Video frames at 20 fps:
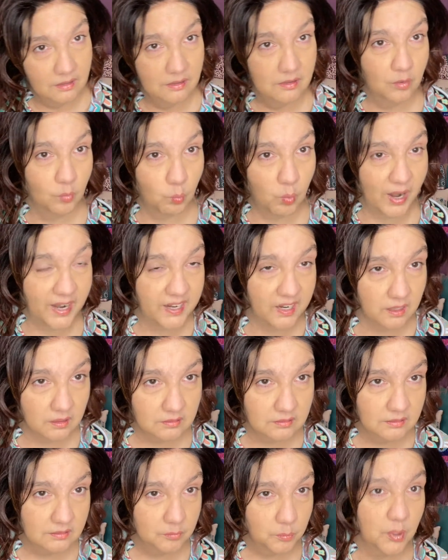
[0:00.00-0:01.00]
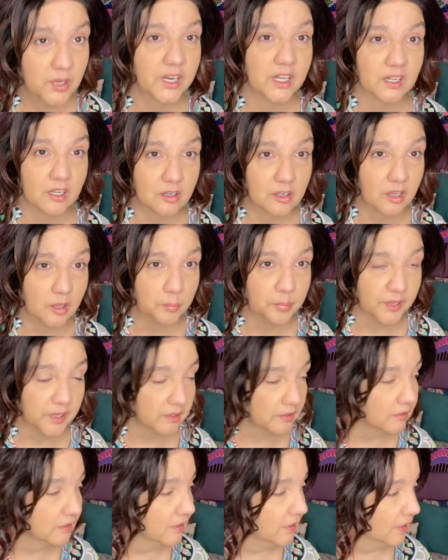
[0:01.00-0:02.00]
wetting, putting the clip in
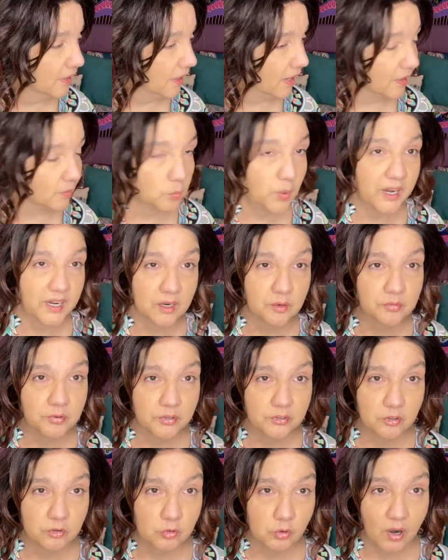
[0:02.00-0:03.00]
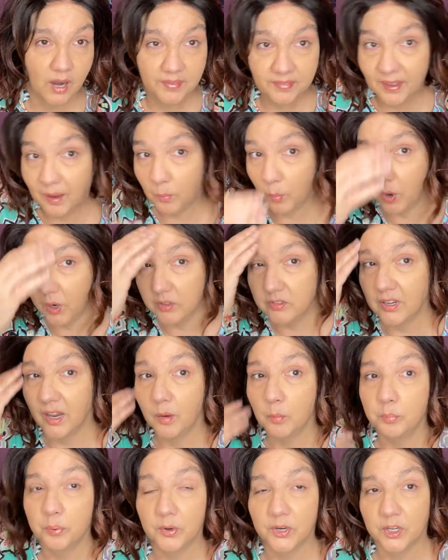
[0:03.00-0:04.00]
and waiting for it to dry, that worked out
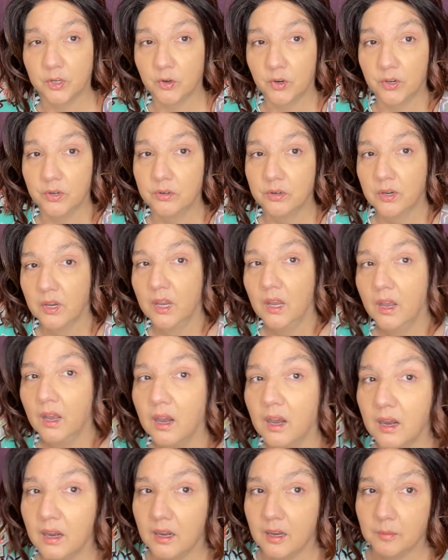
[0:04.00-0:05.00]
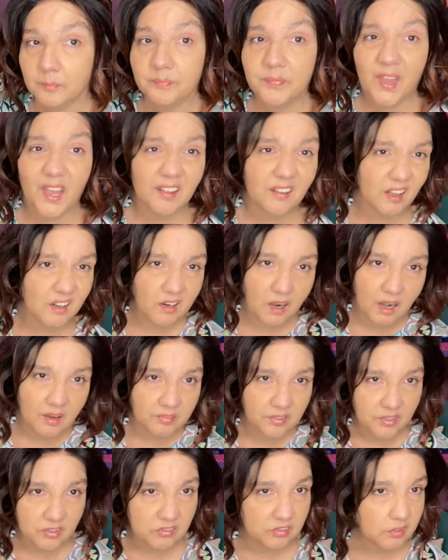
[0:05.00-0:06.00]
pretty good. And then
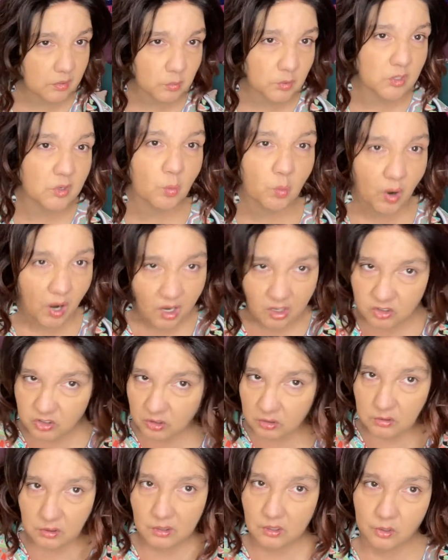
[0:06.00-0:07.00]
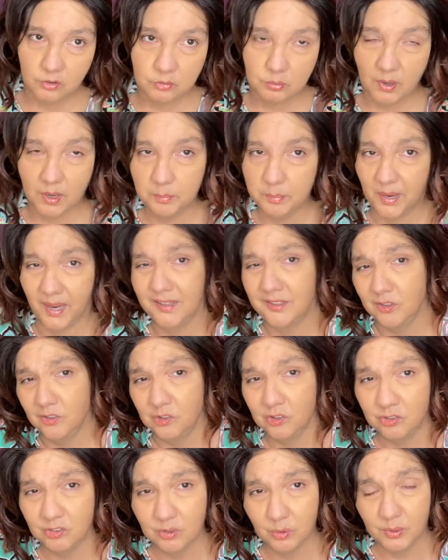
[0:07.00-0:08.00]
obviously when you wash it and it goes right back, you
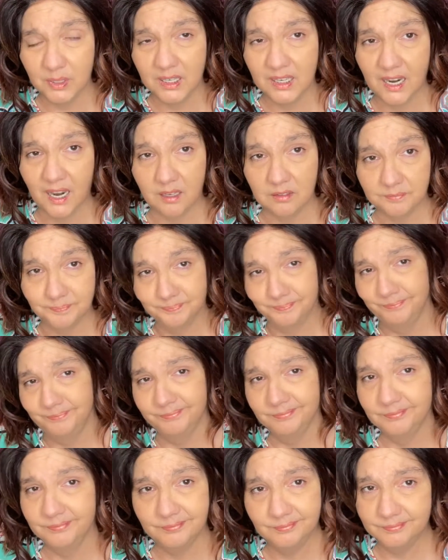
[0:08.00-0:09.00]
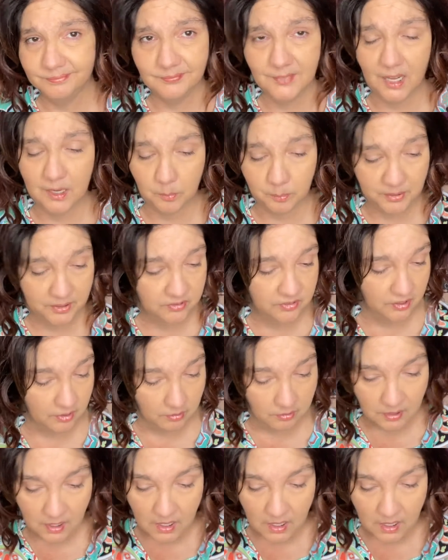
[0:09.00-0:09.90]
just do it again. Not a big deal.